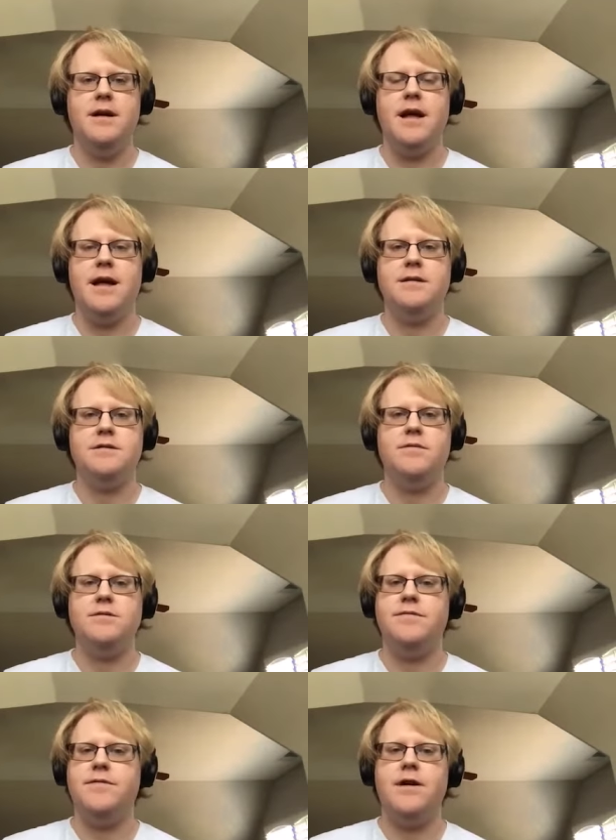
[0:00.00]
And so it
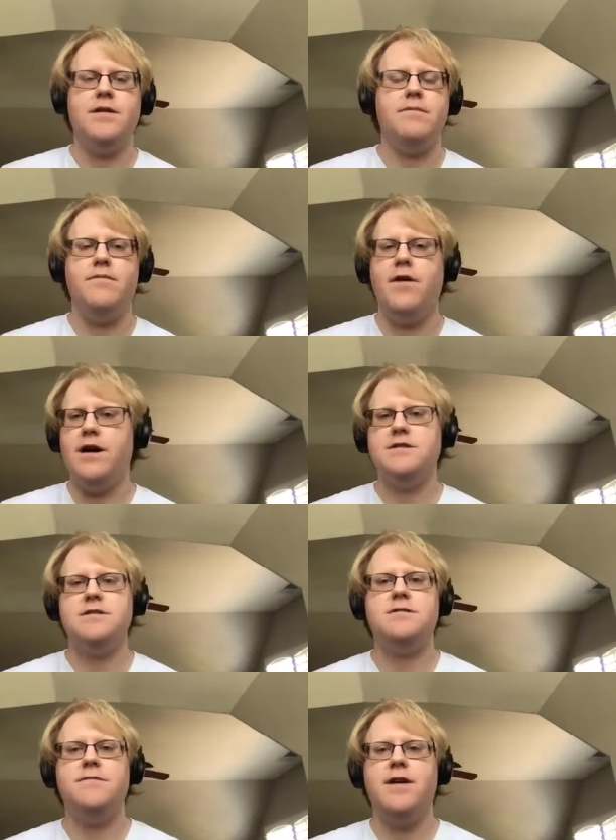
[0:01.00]
was a very
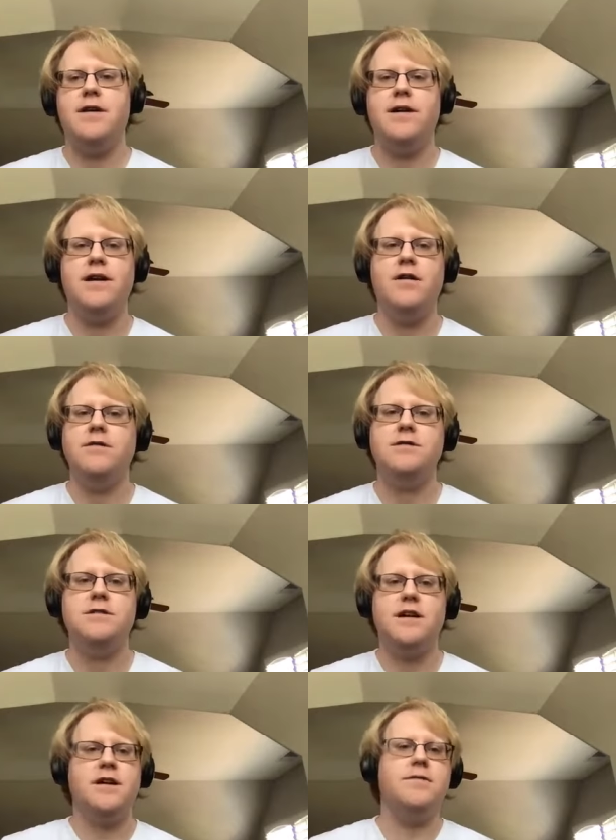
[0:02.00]
rushed, very, oh, you're
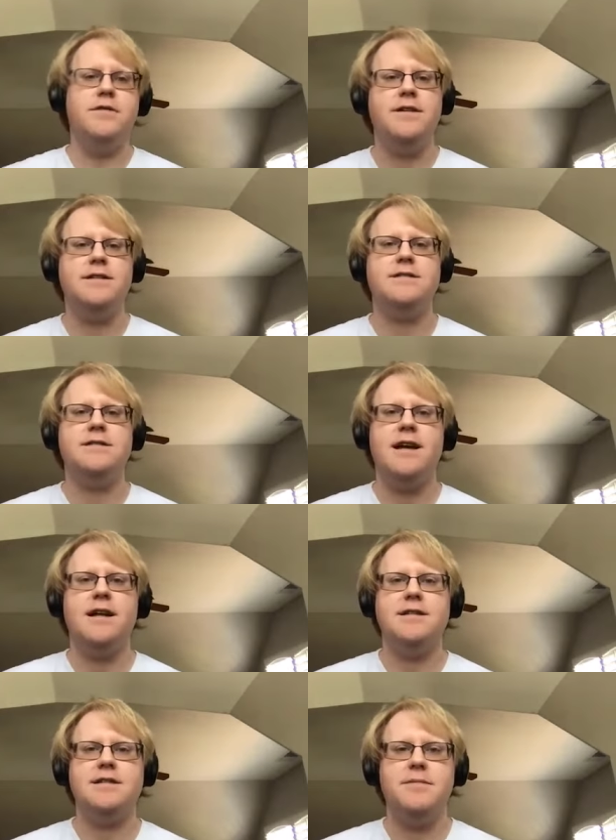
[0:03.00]
just going to go do this
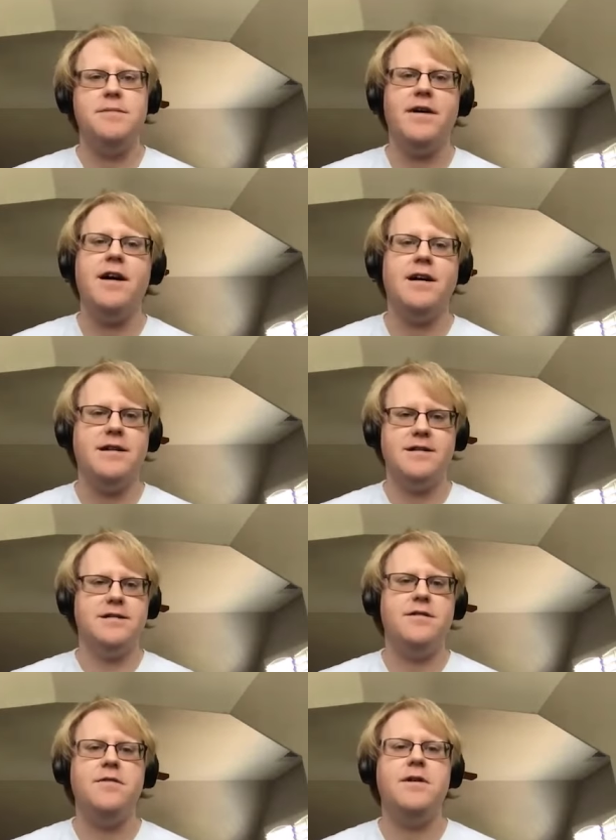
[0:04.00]
and it's going to be fine.
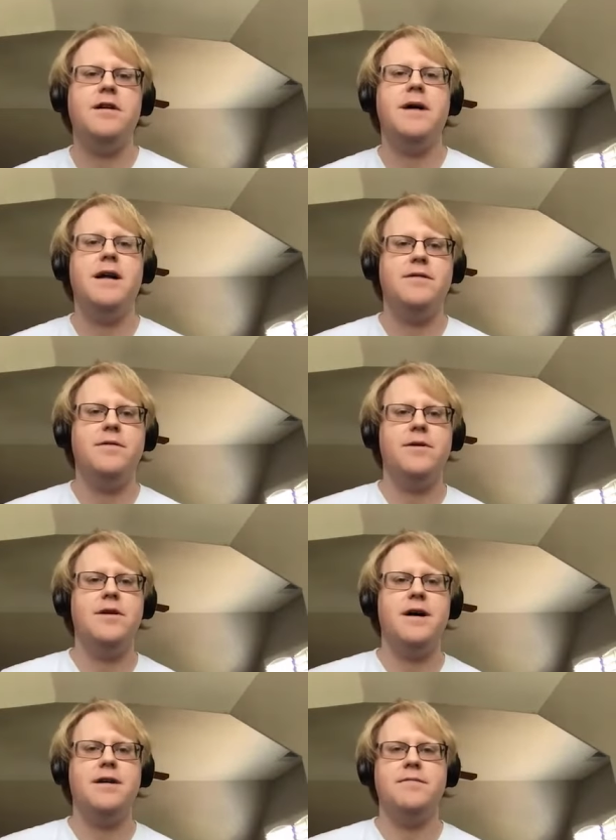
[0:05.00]
And don't worry about it. You'll worry
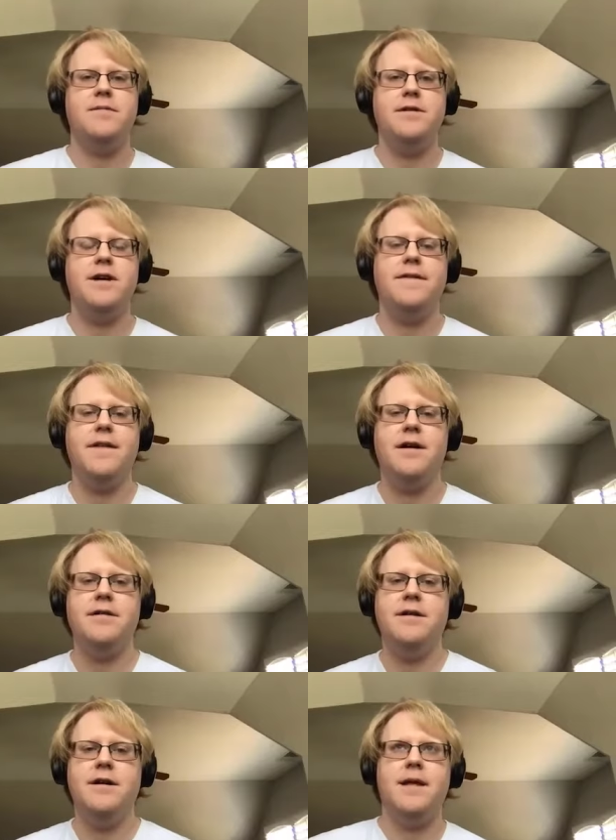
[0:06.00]
about it when you get
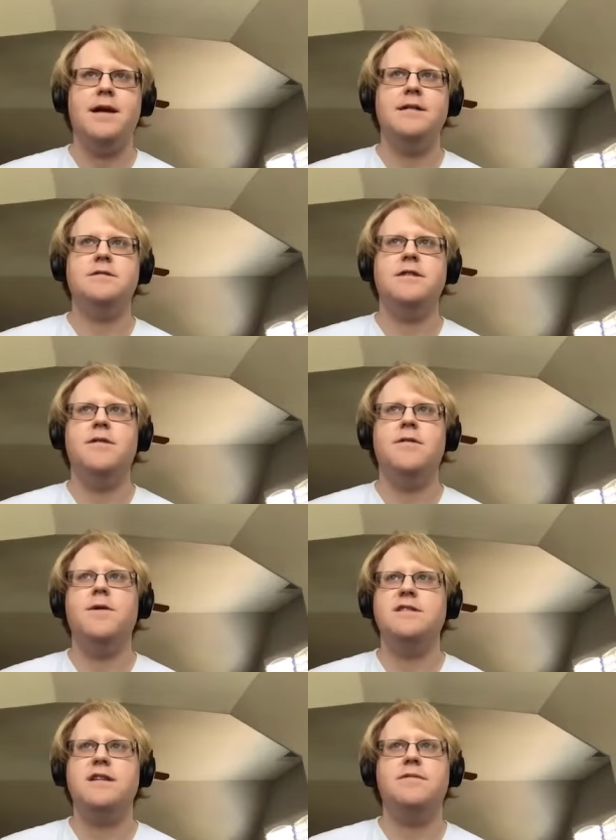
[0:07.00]
there. And so
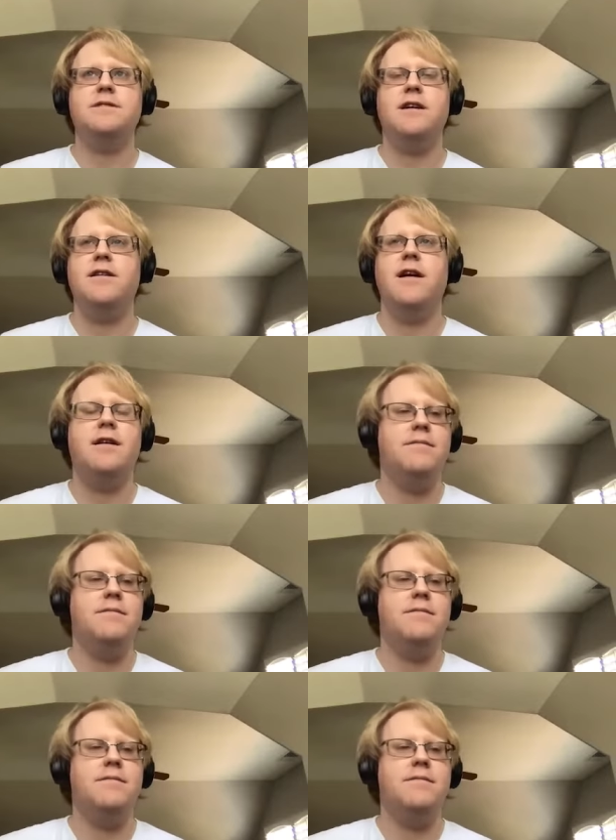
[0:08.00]
once I was there, I